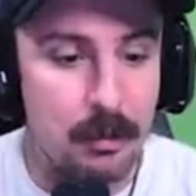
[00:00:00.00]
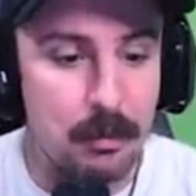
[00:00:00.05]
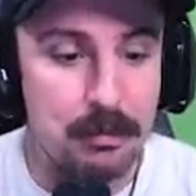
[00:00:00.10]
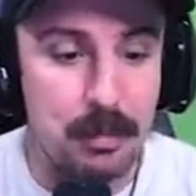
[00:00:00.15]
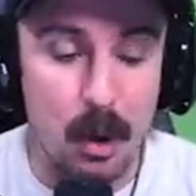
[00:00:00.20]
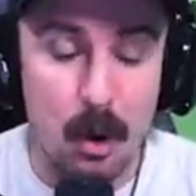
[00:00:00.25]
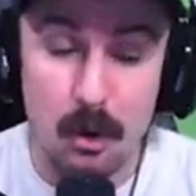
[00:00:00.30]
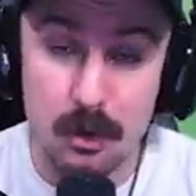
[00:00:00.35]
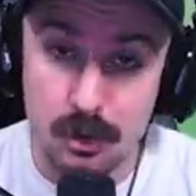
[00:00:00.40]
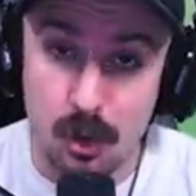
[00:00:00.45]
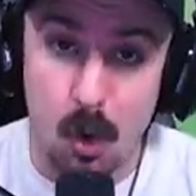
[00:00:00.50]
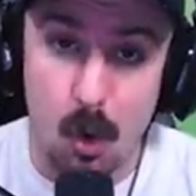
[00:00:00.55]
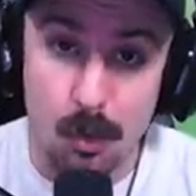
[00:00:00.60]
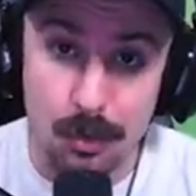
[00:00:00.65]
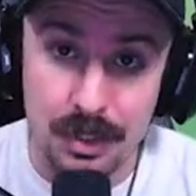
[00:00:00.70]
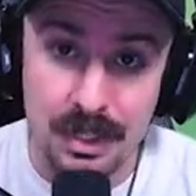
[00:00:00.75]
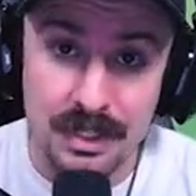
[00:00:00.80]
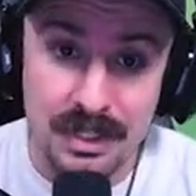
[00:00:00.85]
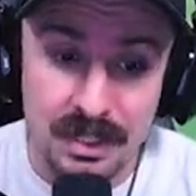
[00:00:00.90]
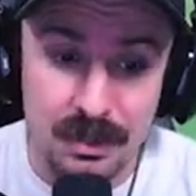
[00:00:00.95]
Bows
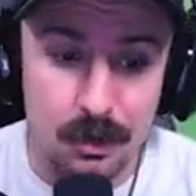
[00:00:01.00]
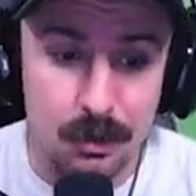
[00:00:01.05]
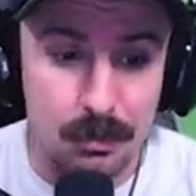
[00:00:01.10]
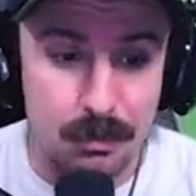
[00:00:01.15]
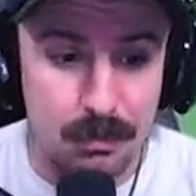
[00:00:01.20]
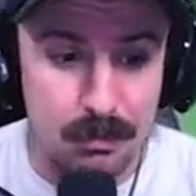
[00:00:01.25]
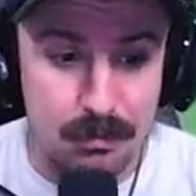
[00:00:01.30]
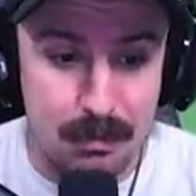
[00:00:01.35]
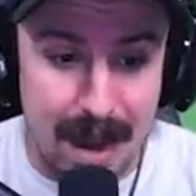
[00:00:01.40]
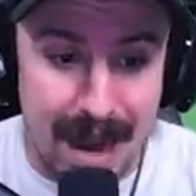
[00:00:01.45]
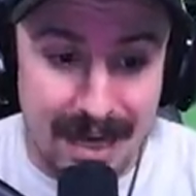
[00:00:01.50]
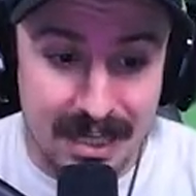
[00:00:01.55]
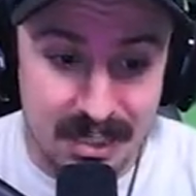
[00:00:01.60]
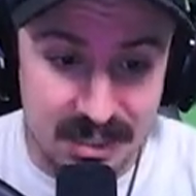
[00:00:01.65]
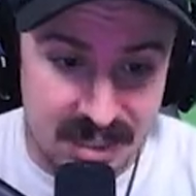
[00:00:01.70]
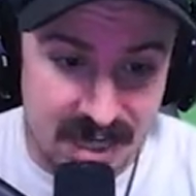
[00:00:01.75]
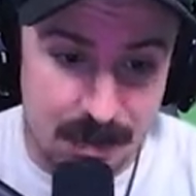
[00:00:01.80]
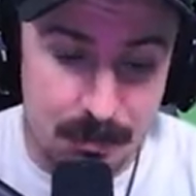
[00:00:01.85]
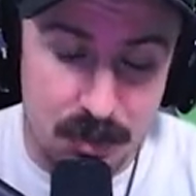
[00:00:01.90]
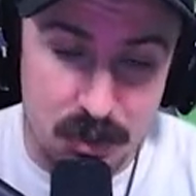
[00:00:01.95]
only deal max
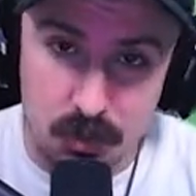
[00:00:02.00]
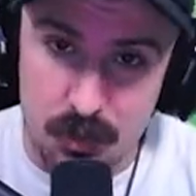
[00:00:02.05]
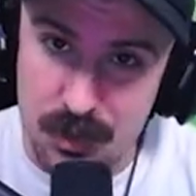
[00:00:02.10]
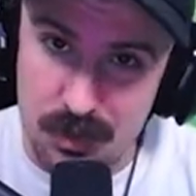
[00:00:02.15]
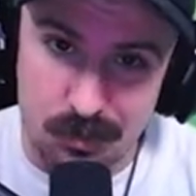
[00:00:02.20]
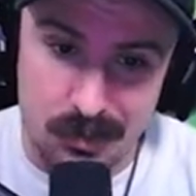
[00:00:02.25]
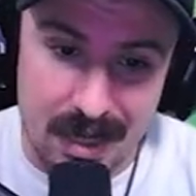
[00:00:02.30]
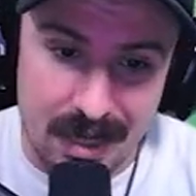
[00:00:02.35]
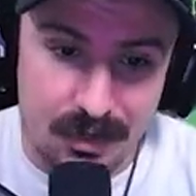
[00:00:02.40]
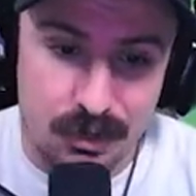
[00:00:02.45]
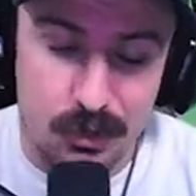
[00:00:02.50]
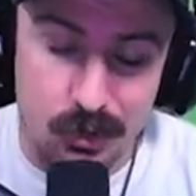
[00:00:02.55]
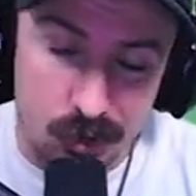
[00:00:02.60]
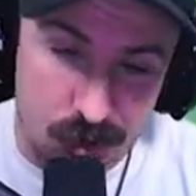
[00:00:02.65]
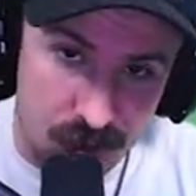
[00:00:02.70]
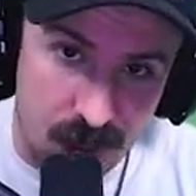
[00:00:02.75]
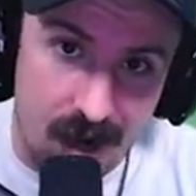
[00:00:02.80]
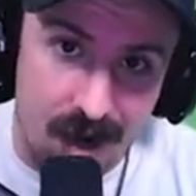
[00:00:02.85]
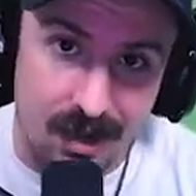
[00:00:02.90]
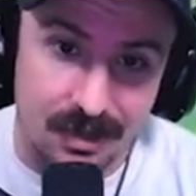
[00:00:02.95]
damage when you land your
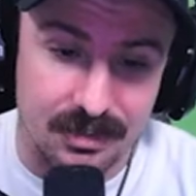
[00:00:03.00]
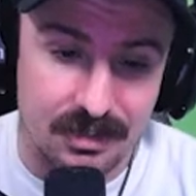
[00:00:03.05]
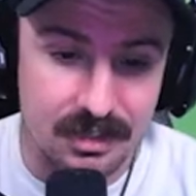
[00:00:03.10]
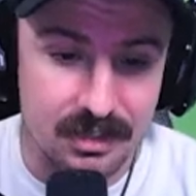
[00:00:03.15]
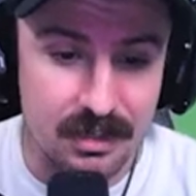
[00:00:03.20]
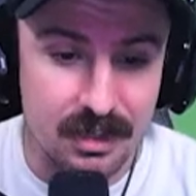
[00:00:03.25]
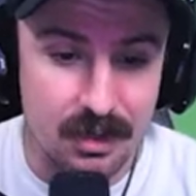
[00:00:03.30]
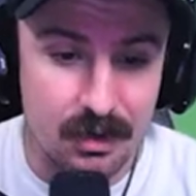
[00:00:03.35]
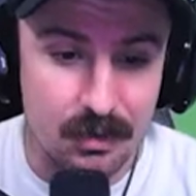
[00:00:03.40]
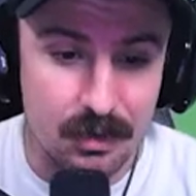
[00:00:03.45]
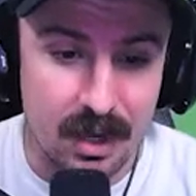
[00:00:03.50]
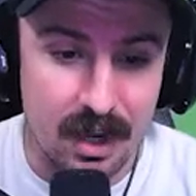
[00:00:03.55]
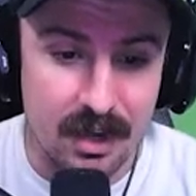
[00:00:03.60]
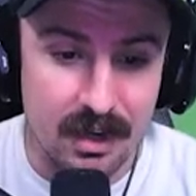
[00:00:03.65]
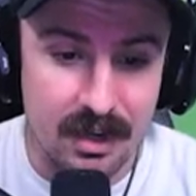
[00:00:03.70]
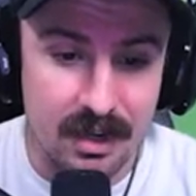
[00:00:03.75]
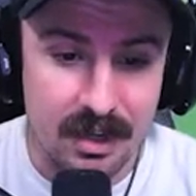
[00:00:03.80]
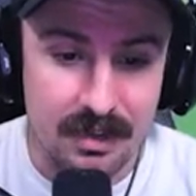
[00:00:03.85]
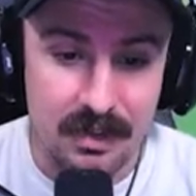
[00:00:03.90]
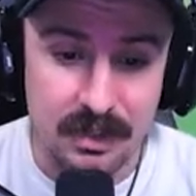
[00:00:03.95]
shots,
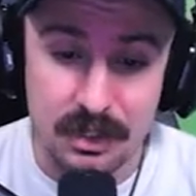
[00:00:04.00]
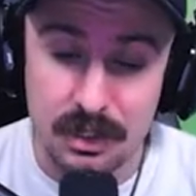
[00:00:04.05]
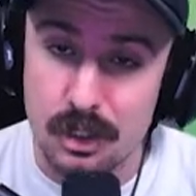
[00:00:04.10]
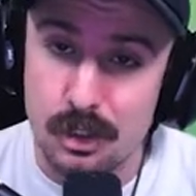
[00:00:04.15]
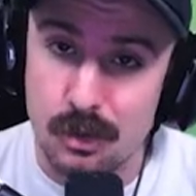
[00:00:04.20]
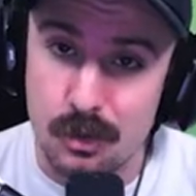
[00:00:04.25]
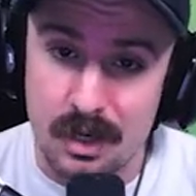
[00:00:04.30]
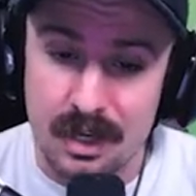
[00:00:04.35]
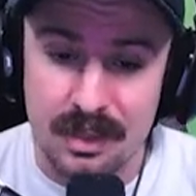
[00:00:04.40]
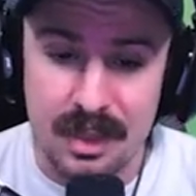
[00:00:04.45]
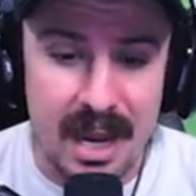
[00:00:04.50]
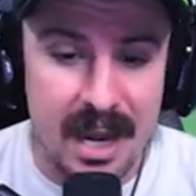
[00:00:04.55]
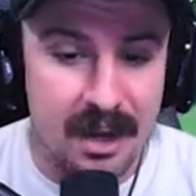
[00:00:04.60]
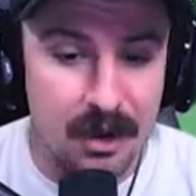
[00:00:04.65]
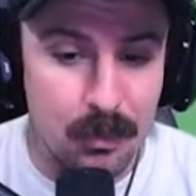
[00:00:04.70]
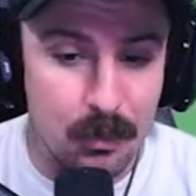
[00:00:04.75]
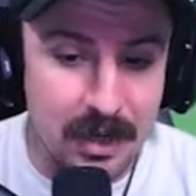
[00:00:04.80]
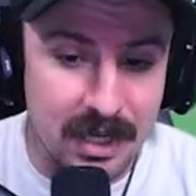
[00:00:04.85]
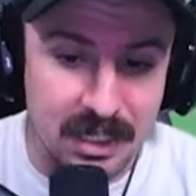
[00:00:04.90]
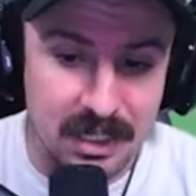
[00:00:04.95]
okay? This is a strength and a
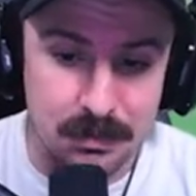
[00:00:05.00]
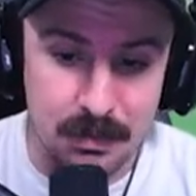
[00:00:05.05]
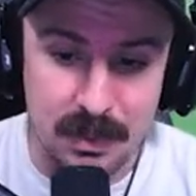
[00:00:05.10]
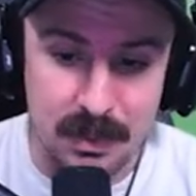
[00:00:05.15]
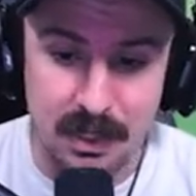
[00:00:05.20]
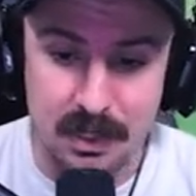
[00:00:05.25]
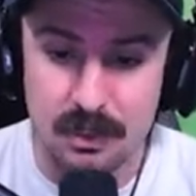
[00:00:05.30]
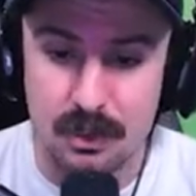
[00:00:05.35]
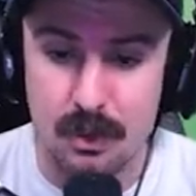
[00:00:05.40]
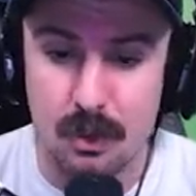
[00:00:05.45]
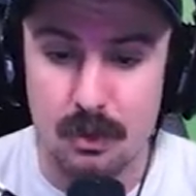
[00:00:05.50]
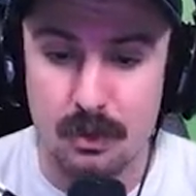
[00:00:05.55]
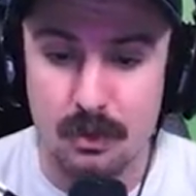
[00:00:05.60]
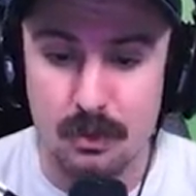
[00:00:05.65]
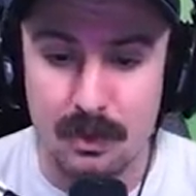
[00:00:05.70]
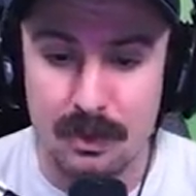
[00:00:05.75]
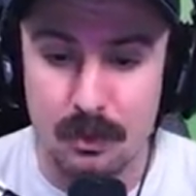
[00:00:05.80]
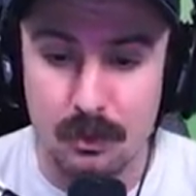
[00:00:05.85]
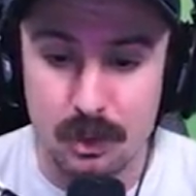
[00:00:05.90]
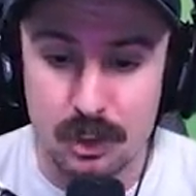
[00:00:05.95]
weakness because
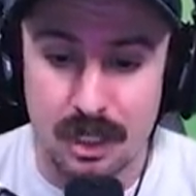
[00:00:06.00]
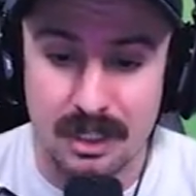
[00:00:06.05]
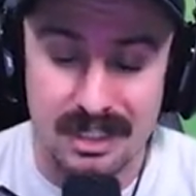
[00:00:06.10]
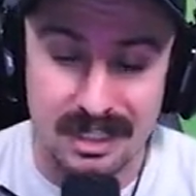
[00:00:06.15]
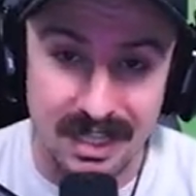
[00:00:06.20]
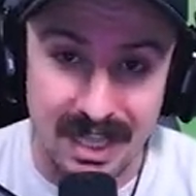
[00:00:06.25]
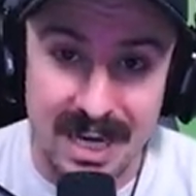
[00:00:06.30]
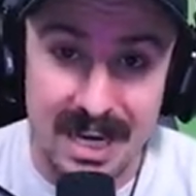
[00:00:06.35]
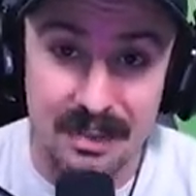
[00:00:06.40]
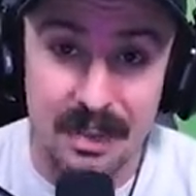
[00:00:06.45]
when those shots land, they